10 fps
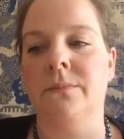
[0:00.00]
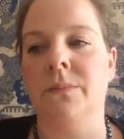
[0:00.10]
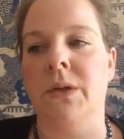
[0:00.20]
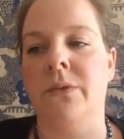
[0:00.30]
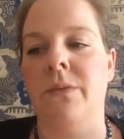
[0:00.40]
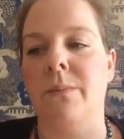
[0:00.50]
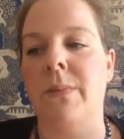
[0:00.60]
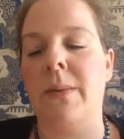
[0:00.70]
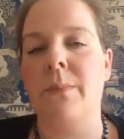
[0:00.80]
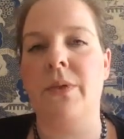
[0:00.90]
And
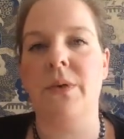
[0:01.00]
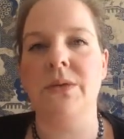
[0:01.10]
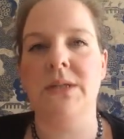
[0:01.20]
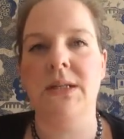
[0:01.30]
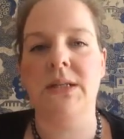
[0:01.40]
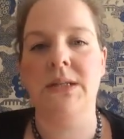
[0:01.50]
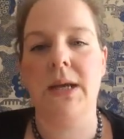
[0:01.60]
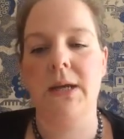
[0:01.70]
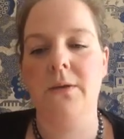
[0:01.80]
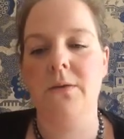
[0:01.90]
remember those
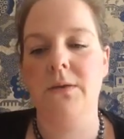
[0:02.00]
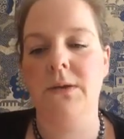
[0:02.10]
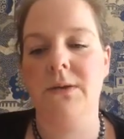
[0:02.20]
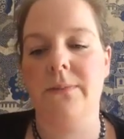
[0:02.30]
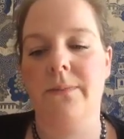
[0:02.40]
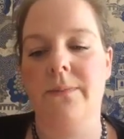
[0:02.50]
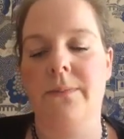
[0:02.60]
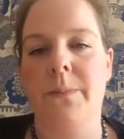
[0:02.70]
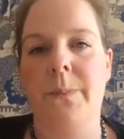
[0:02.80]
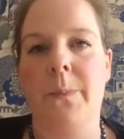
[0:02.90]
details,
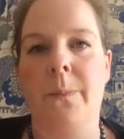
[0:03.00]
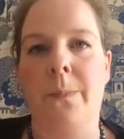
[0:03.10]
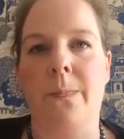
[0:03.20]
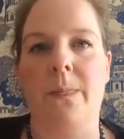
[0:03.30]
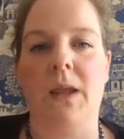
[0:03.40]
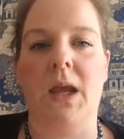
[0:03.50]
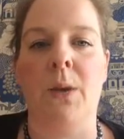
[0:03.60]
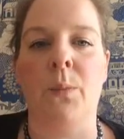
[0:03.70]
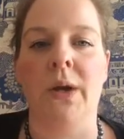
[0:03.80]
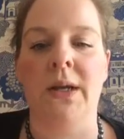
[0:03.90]
and
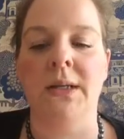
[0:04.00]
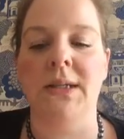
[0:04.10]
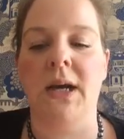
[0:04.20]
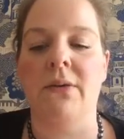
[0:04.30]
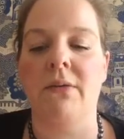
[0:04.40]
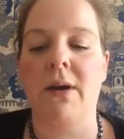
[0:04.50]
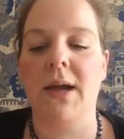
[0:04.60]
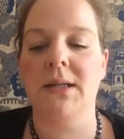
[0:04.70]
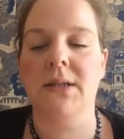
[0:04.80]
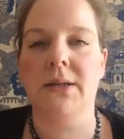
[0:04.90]
we're going to
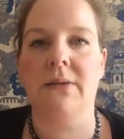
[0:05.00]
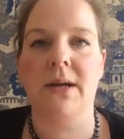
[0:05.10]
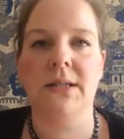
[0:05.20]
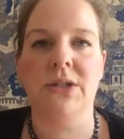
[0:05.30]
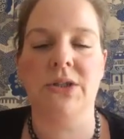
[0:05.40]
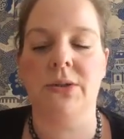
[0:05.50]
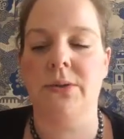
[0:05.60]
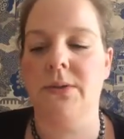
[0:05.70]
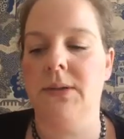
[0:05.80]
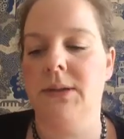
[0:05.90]
direct our
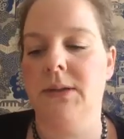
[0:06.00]
gratitude